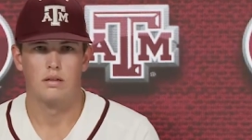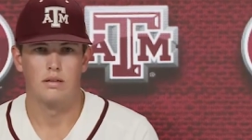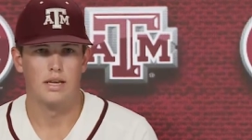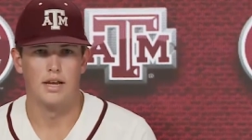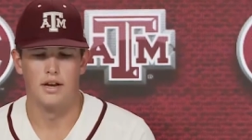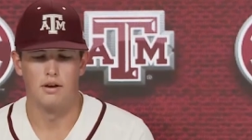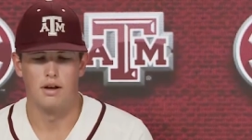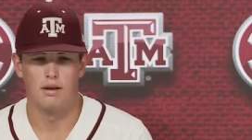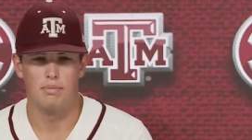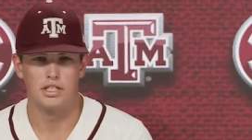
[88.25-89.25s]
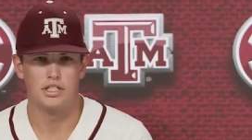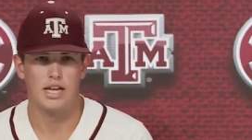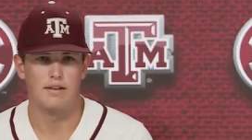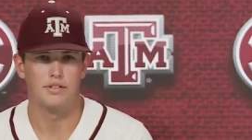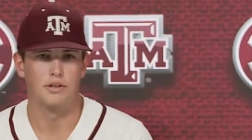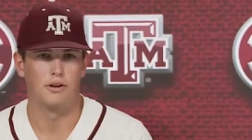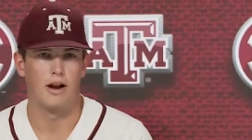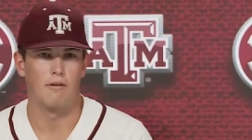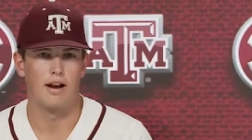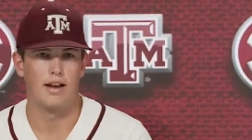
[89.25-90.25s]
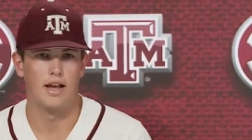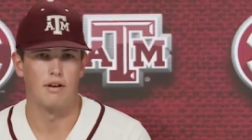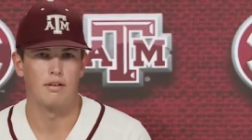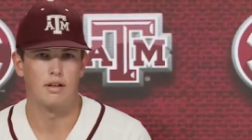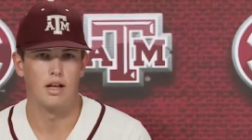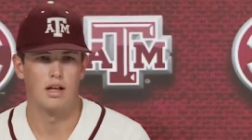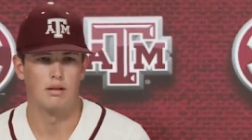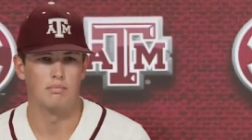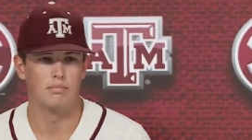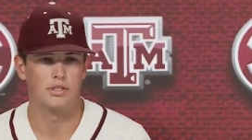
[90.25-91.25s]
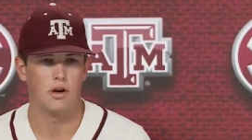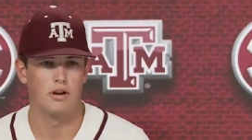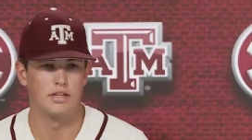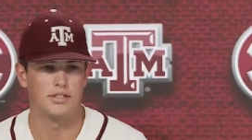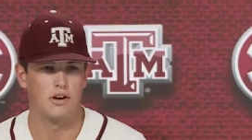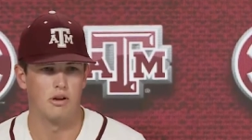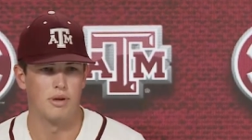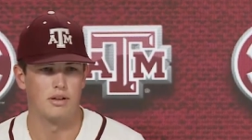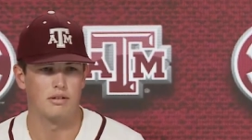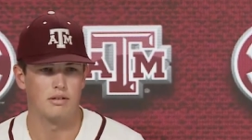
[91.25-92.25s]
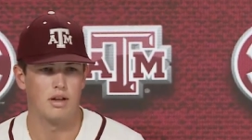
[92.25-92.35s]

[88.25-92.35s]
Yeah, I know. Pitching staff's doing great right now. Started this tournament.